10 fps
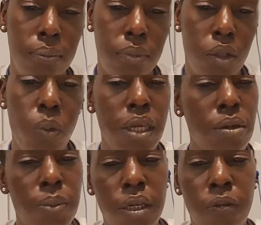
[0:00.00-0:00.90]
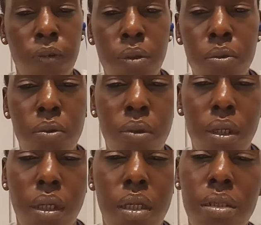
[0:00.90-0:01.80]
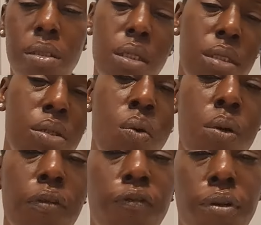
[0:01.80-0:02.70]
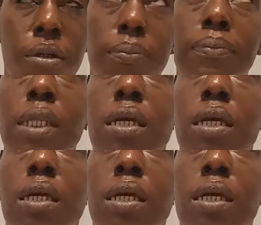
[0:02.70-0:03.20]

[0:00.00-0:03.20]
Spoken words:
the way you're being viewed, it's going from